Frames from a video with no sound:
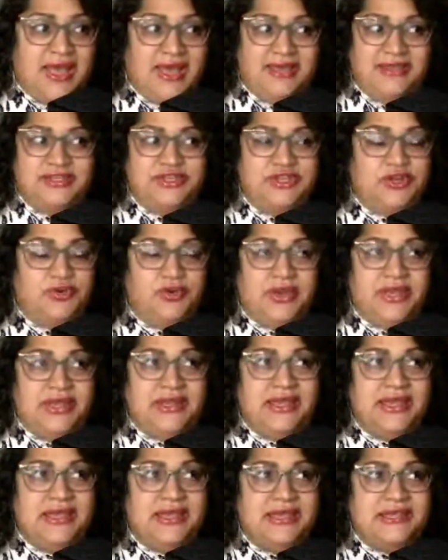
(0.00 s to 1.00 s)

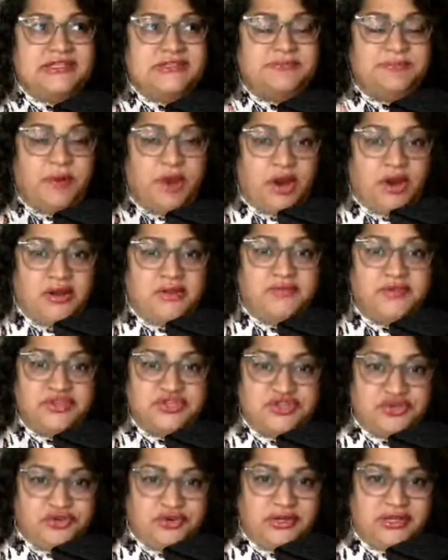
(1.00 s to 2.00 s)
It's part of the
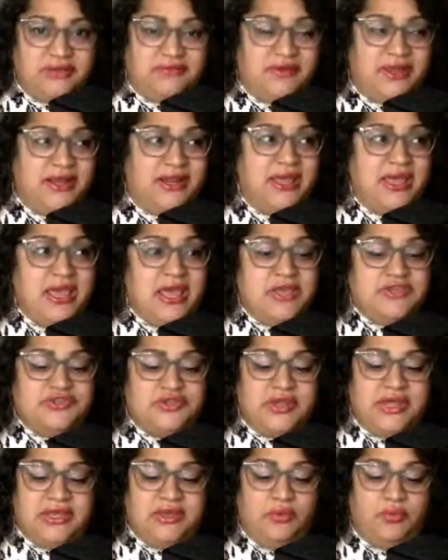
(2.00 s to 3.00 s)
journey, right? So
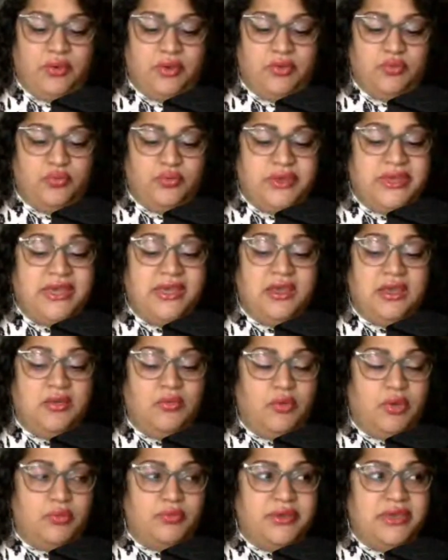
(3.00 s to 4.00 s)
like when
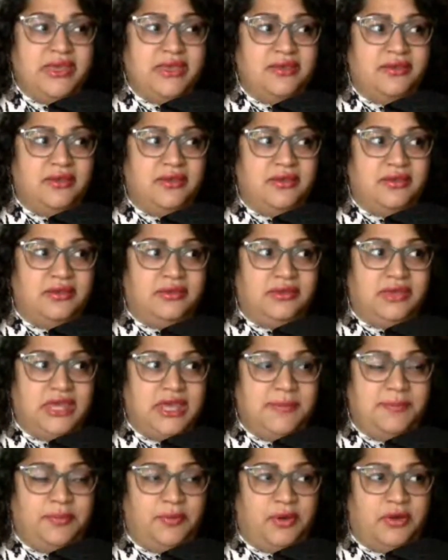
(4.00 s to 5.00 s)
we
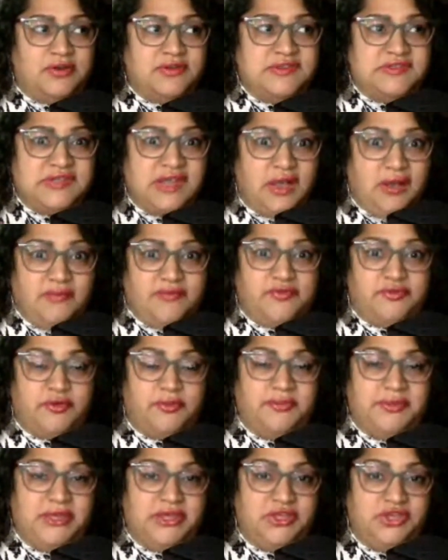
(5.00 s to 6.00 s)
keep ourselves from
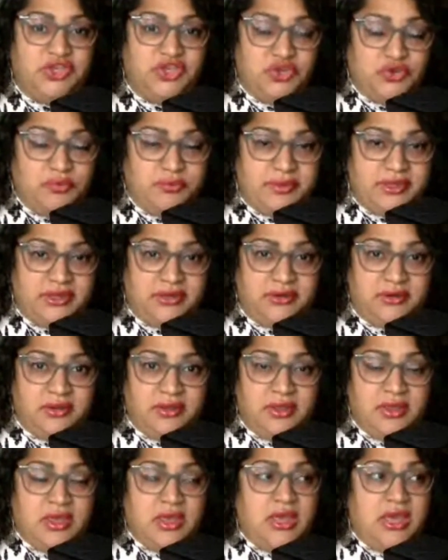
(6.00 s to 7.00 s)
being human,
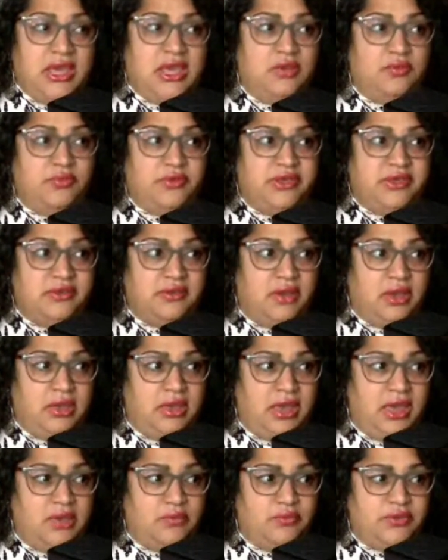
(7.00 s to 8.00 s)
and
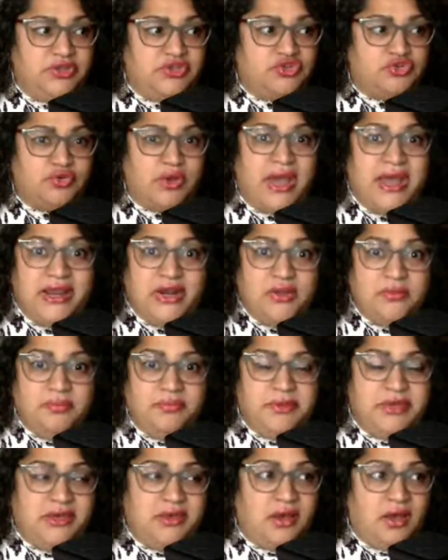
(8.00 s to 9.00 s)
we try to
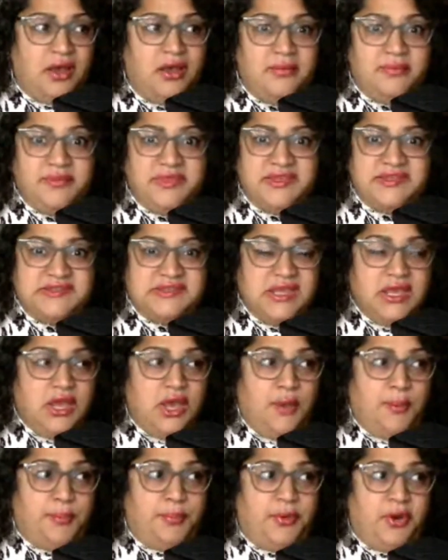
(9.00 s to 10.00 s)
become this
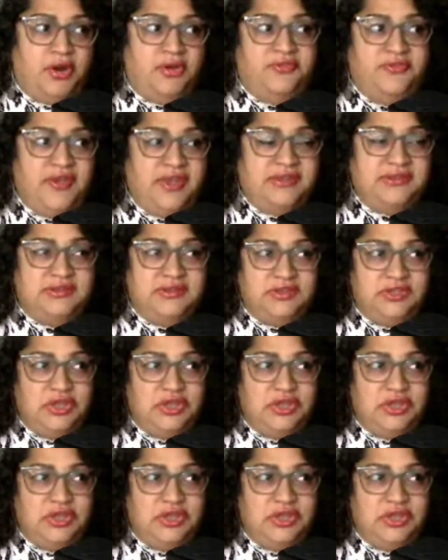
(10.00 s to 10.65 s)
perfect,